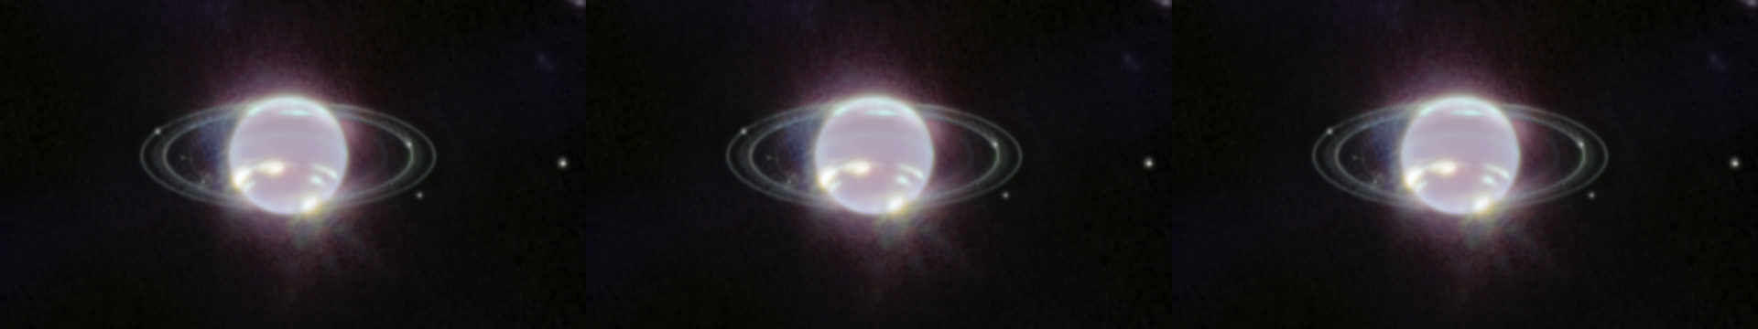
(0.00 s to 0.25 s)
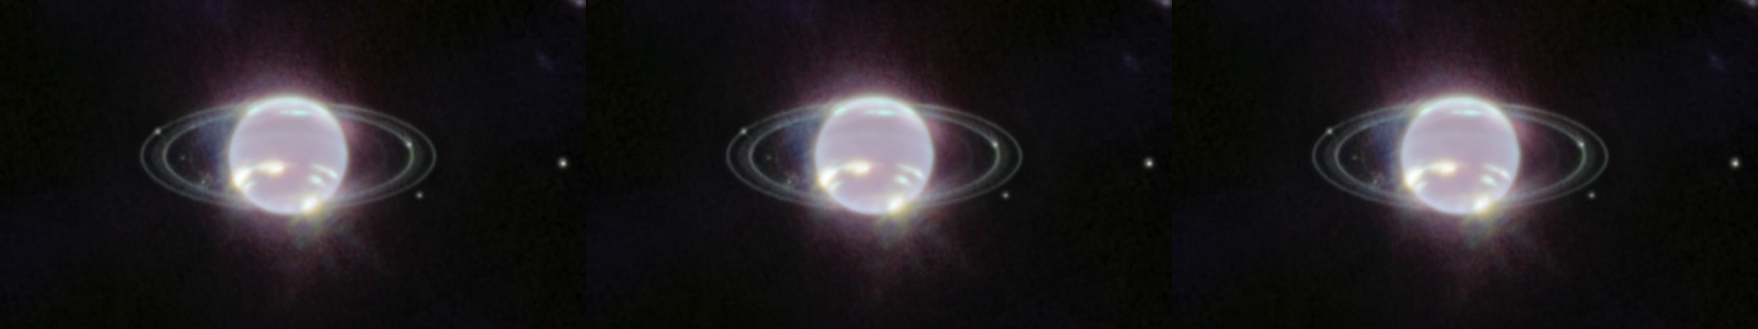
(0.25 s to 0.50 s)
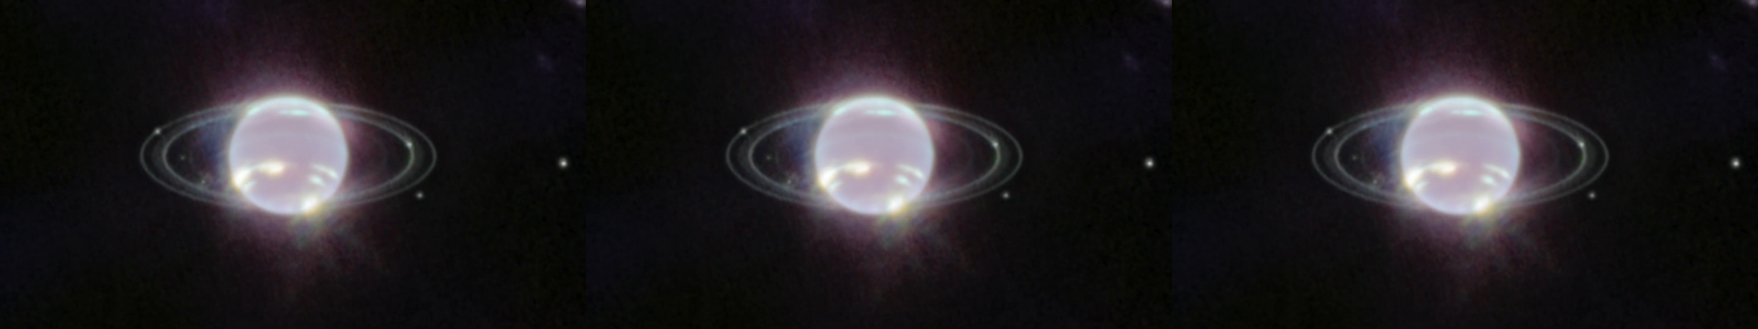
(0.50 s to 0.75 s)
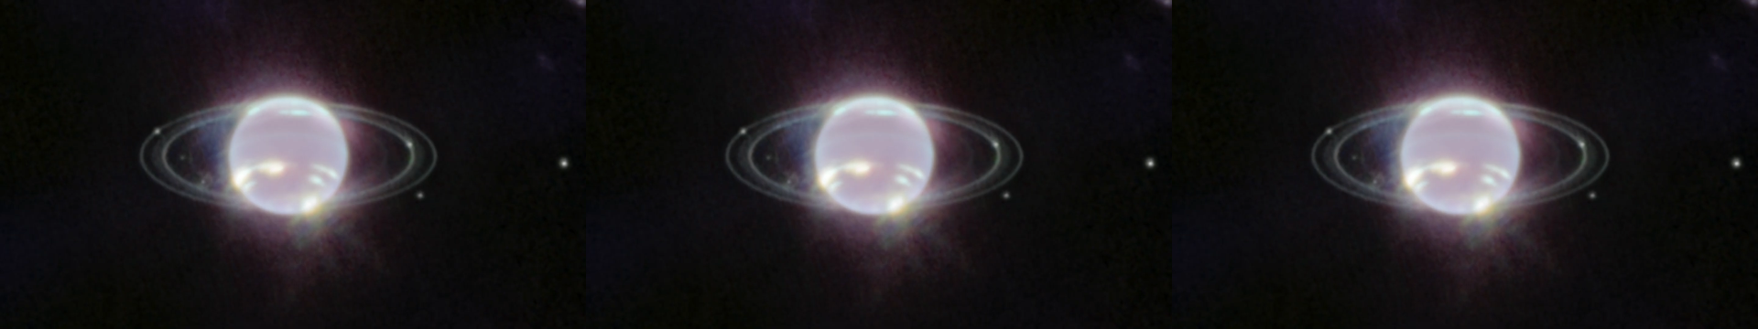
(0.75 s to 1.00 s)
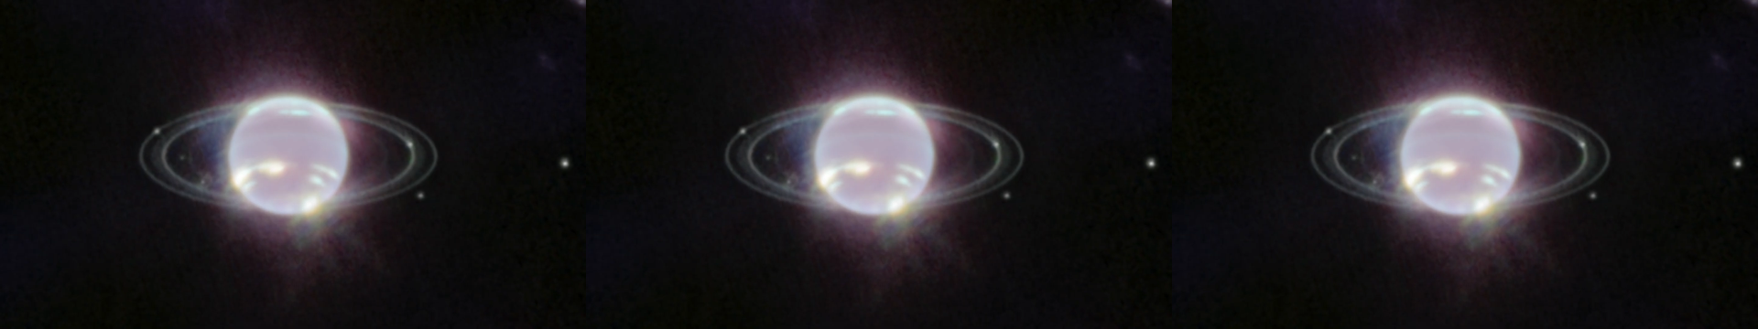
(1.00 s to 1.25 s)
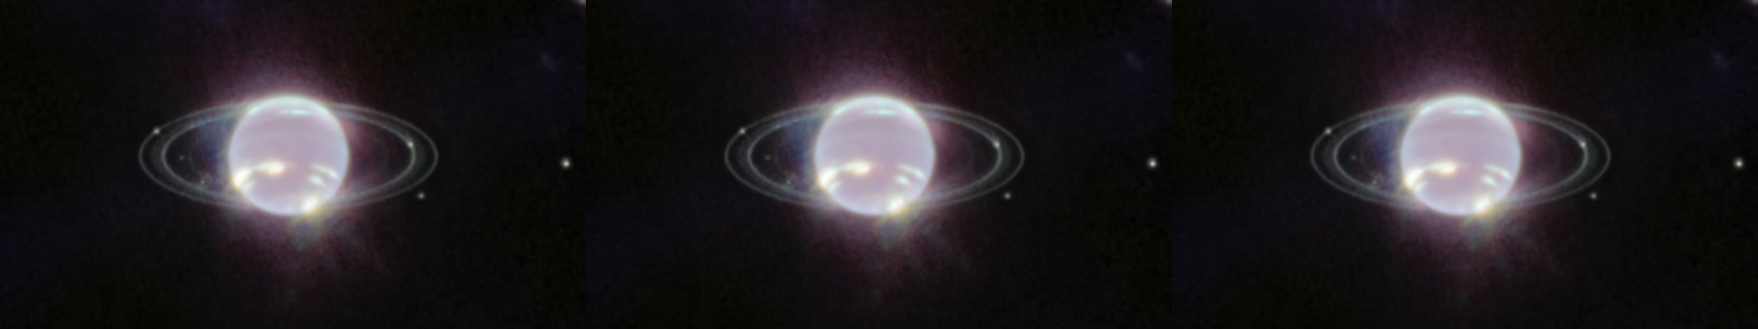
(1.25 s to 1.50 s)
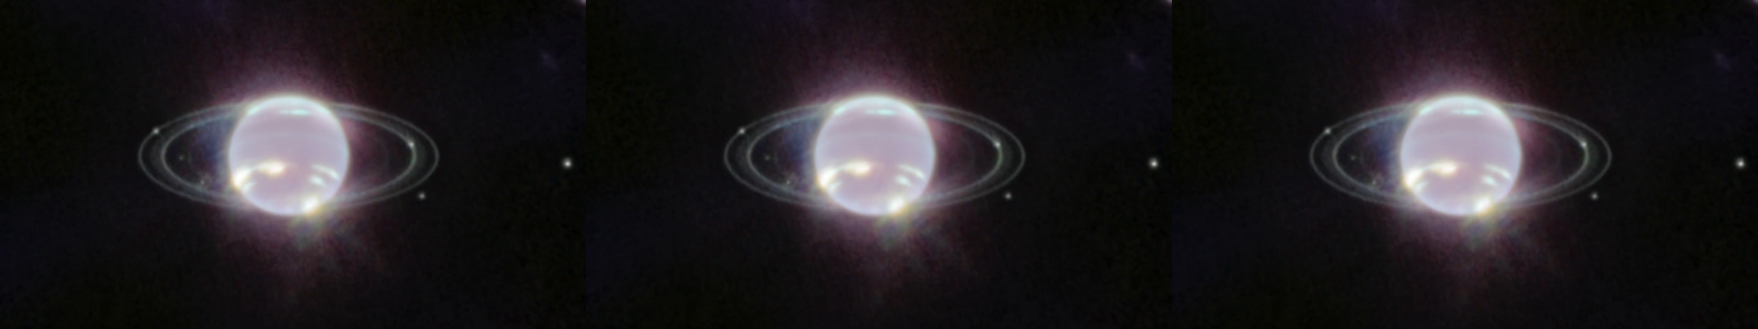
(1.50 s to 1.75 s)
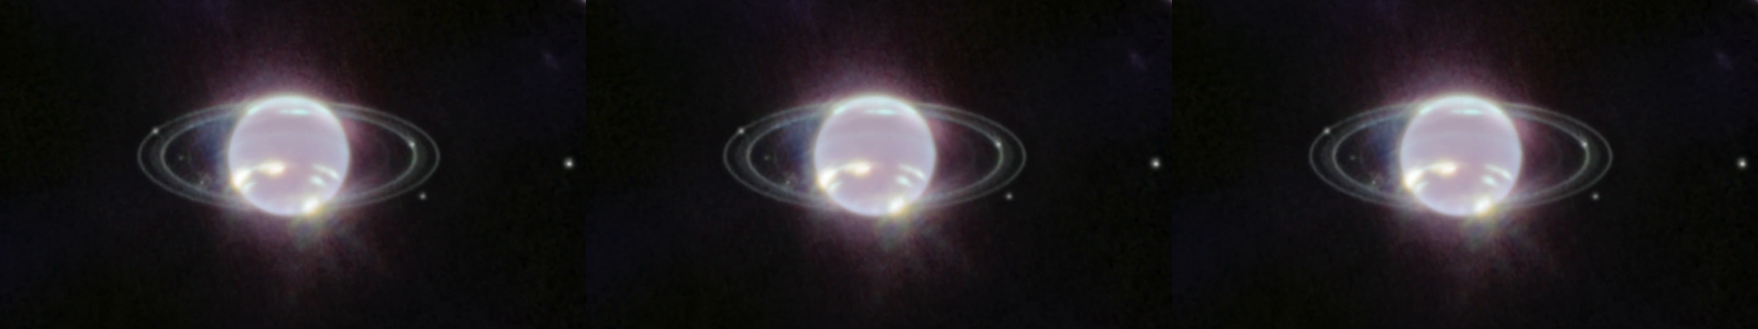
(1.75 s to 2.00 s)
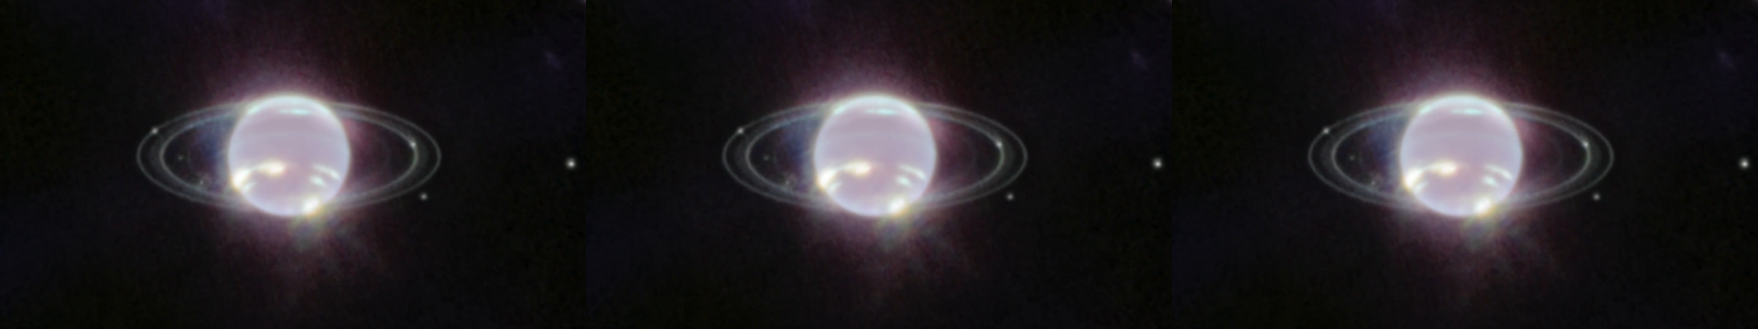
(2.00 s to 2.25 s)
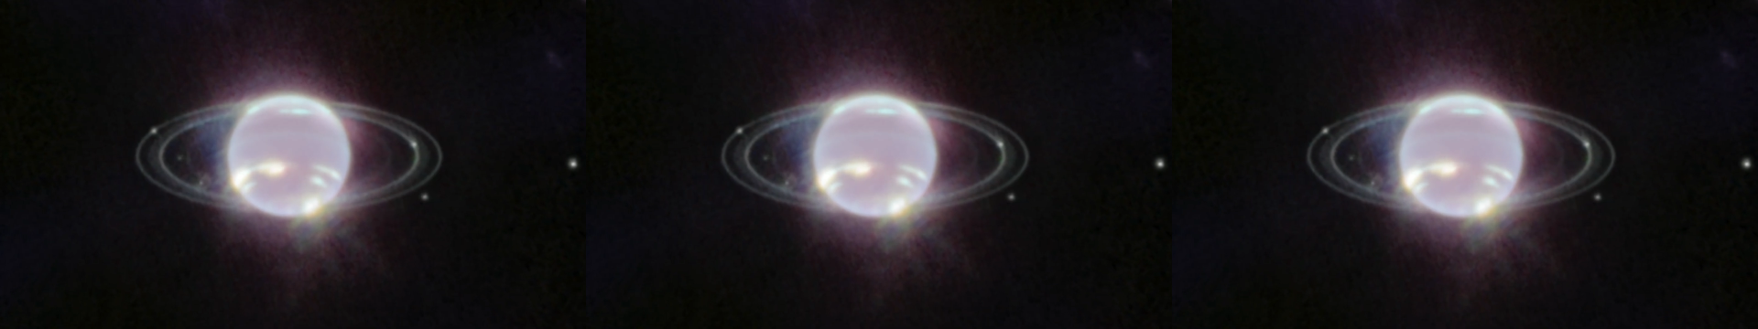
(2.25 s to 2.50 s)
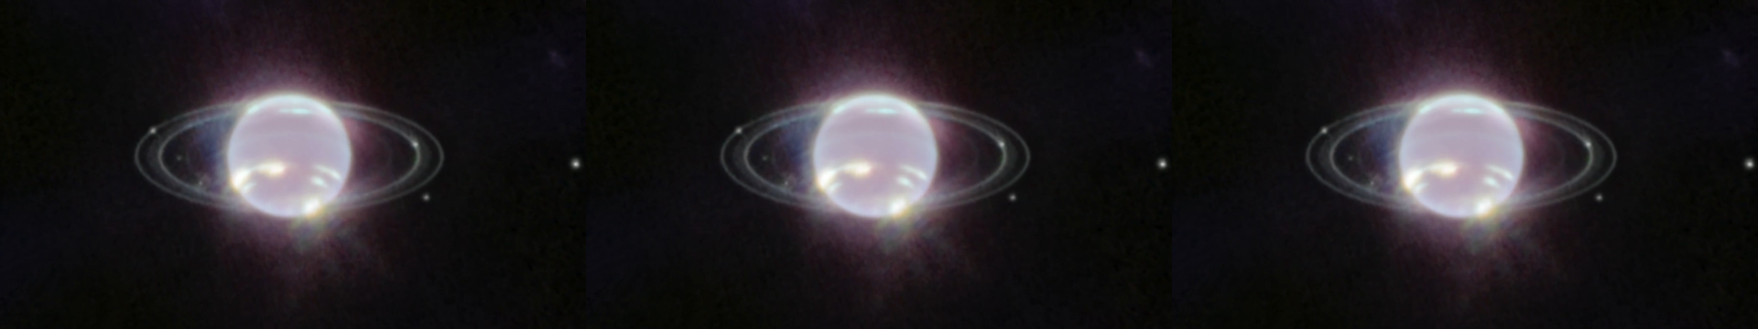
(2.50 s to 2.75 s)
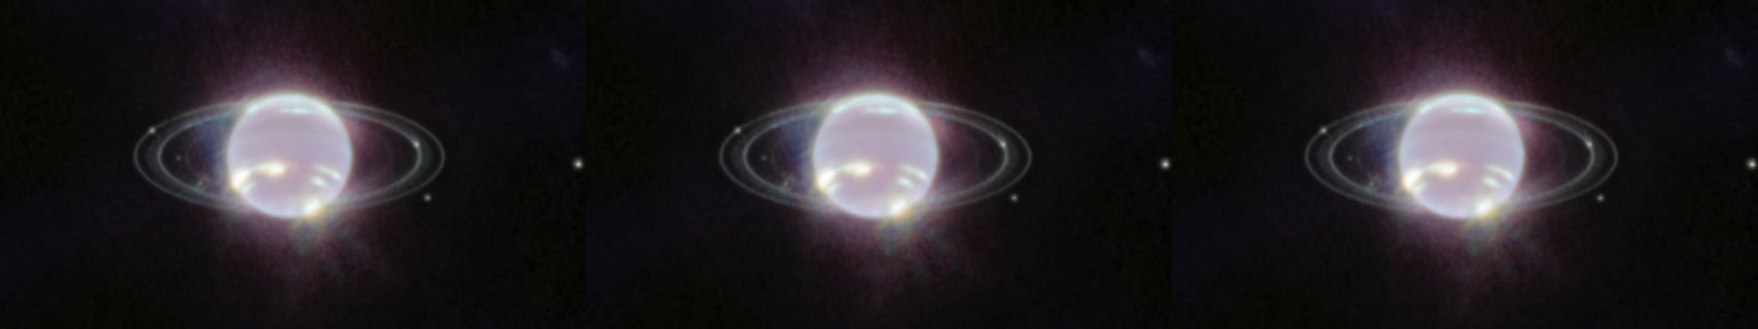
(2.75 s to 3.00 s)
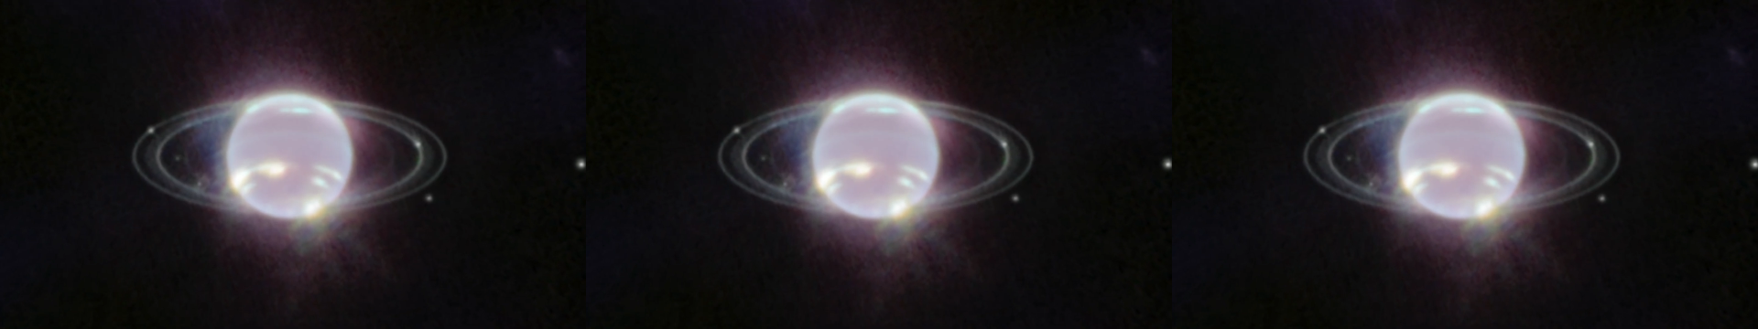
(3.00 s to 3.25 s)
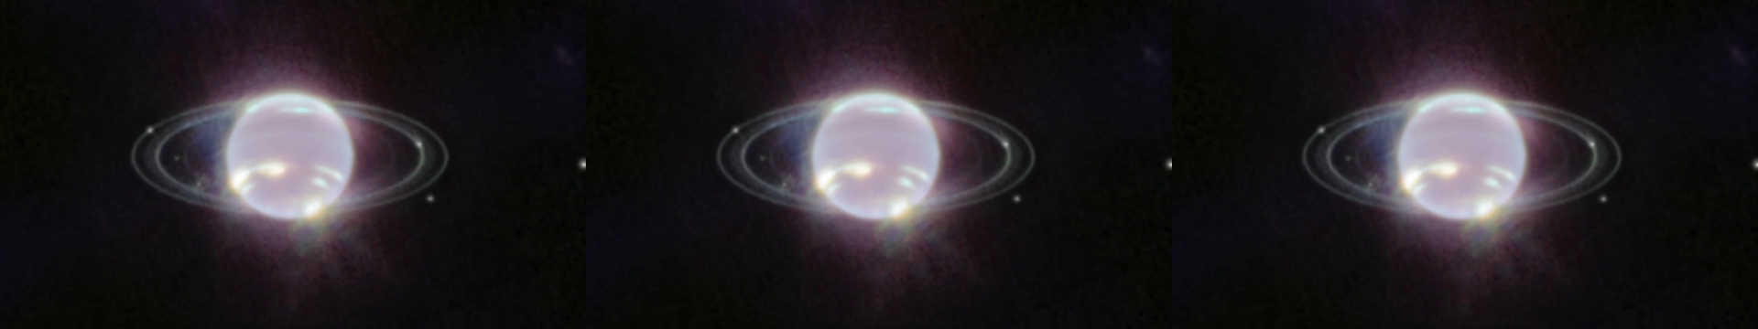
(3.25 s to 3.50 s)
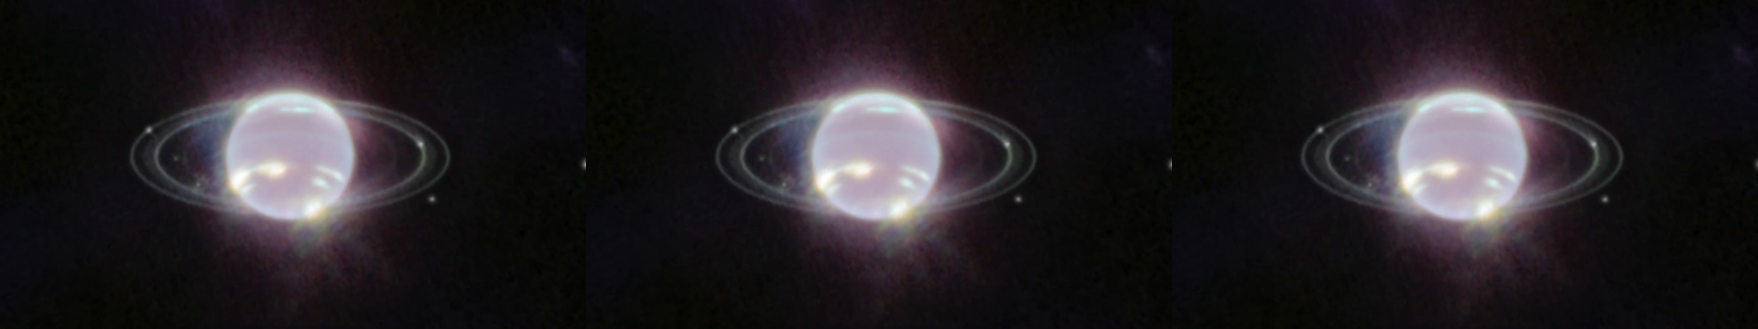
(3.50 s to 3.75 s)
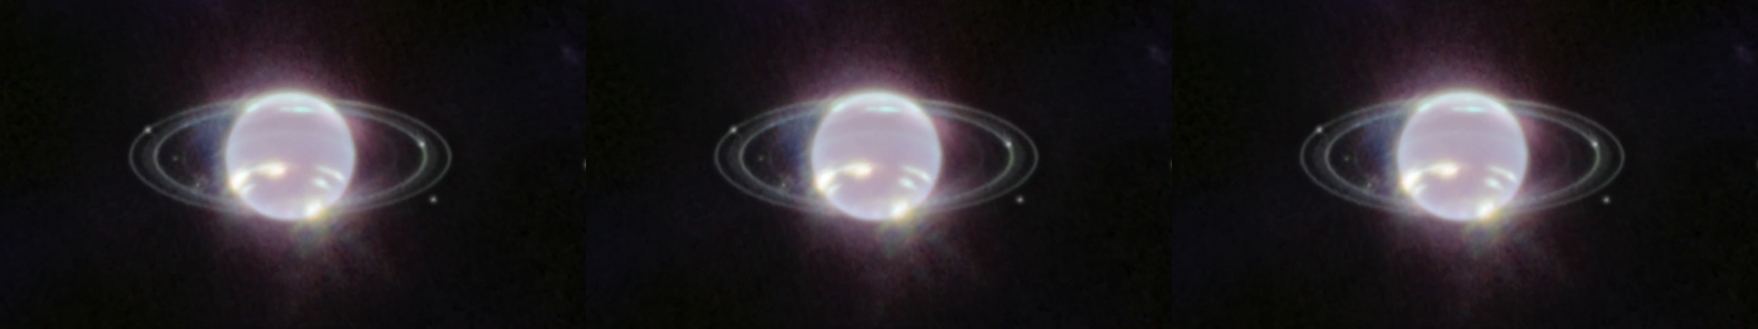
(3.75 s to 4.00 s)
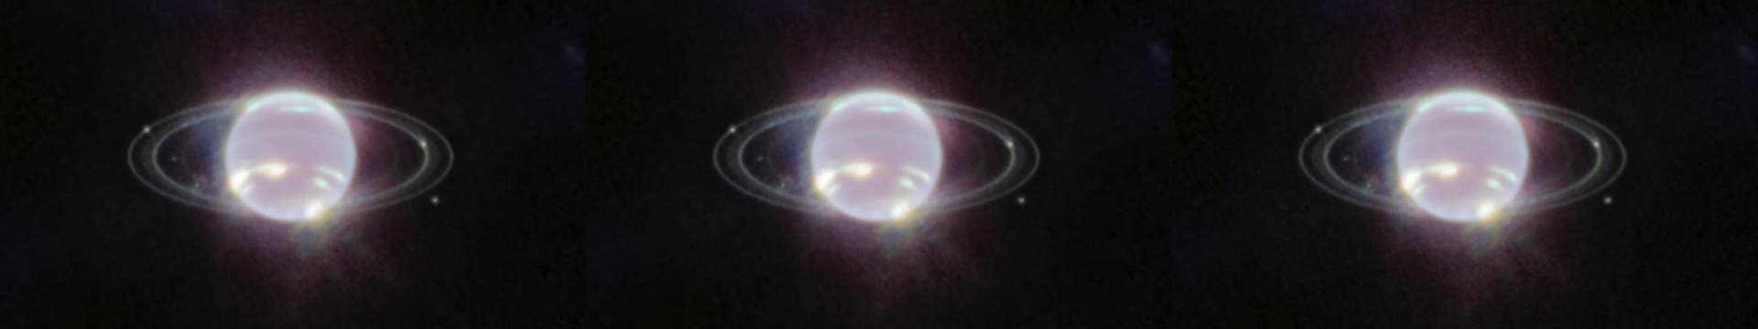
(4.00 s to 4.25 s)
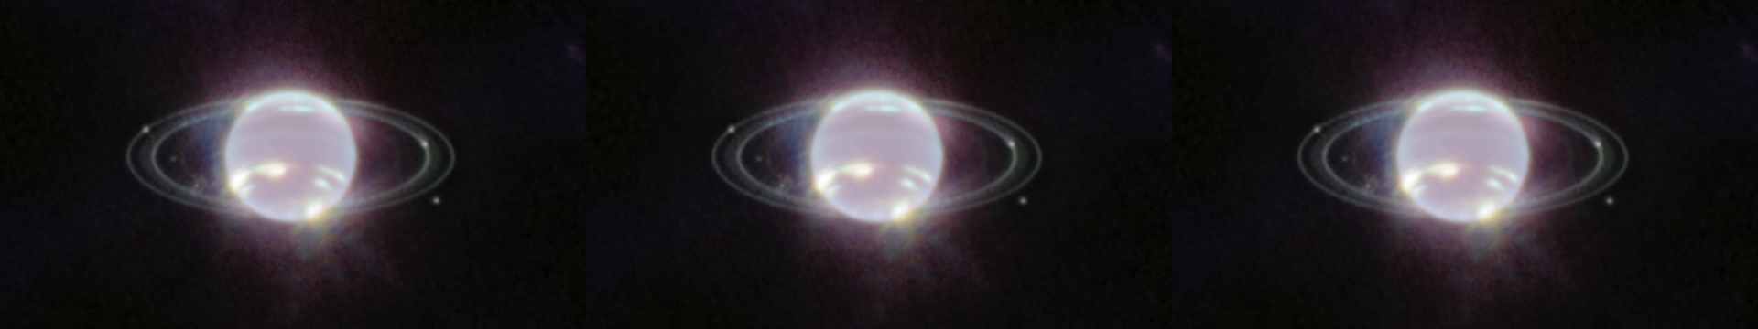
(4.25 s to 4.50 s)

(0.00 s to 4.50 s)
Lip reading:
Nobody's mouth can be seen.